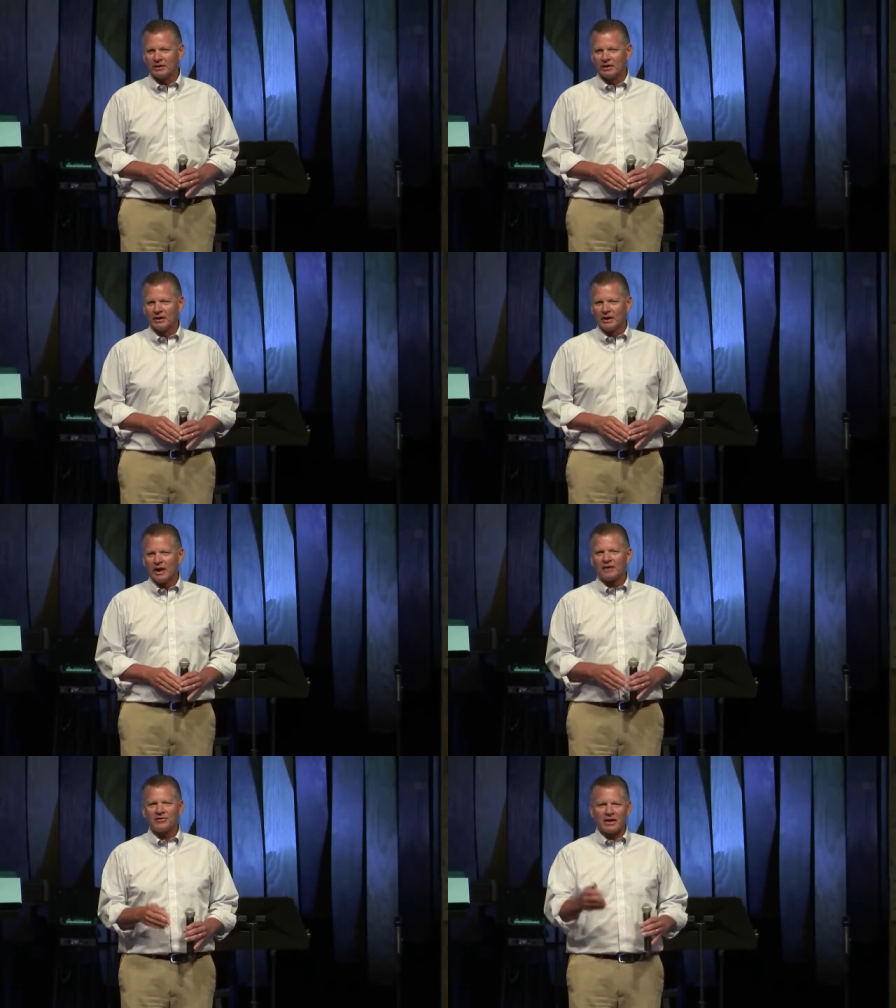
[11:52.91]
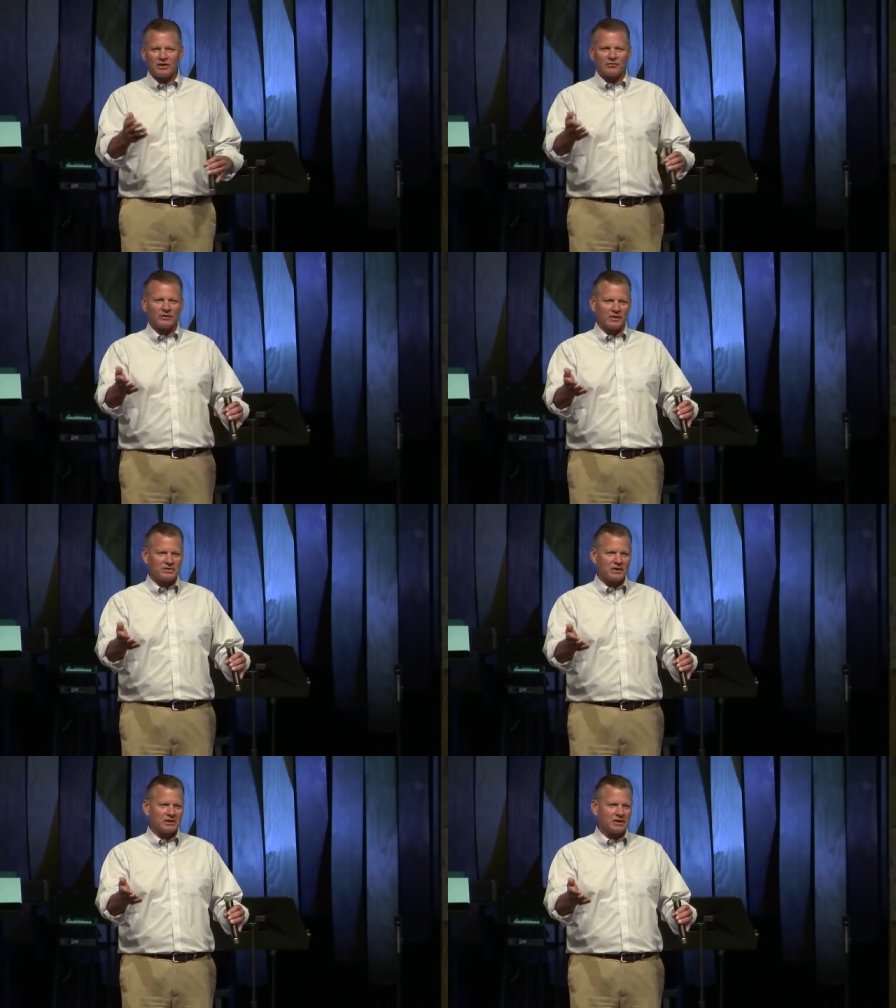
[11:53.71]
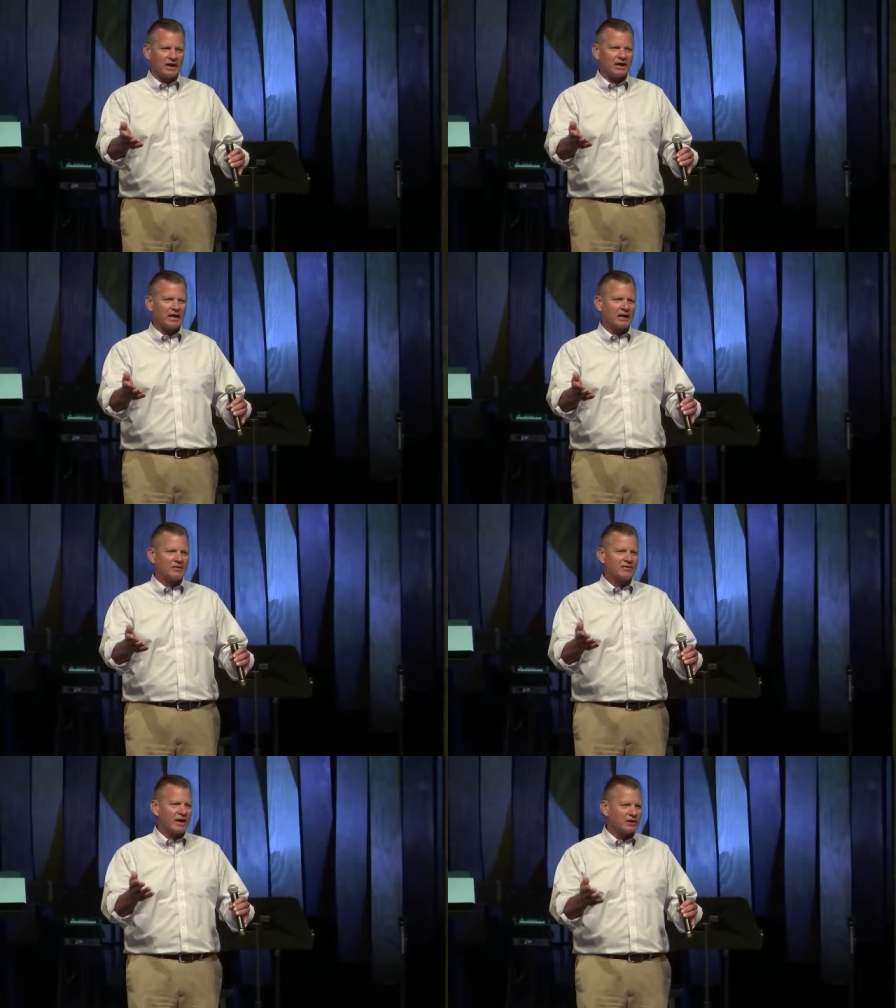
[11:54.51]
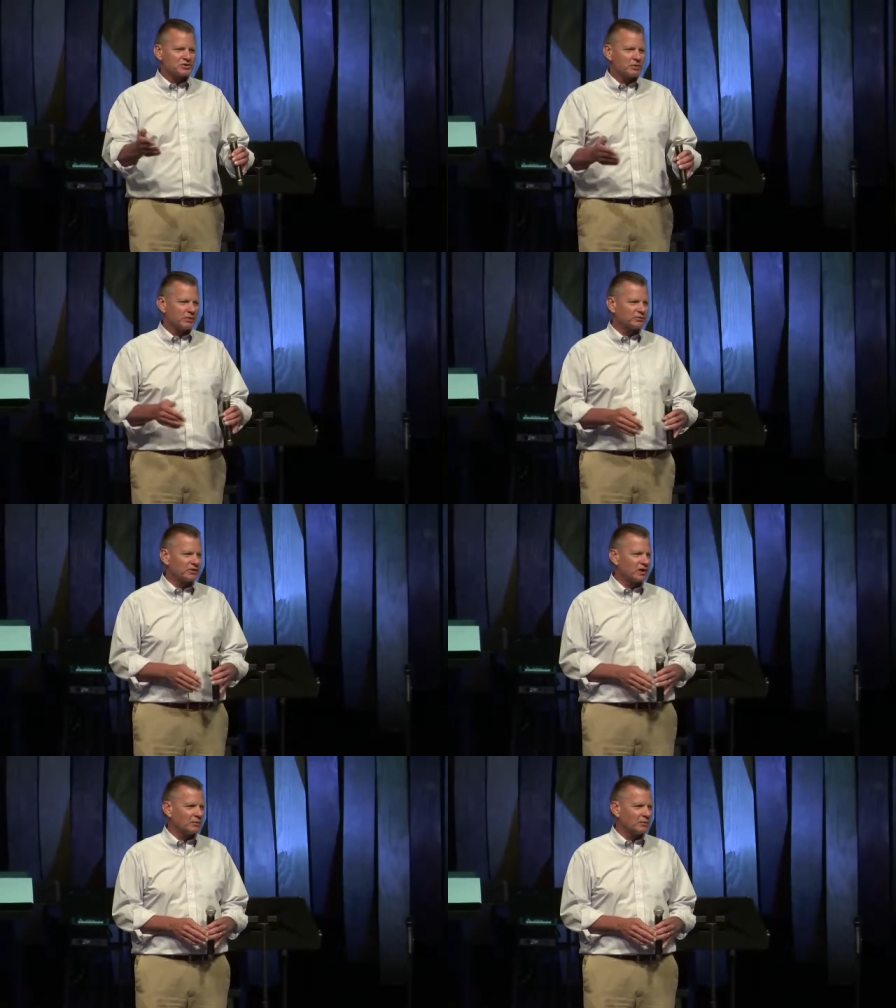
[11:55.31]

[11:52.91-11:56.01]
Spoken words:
I thank you for listening today. Again, thank you so much for coming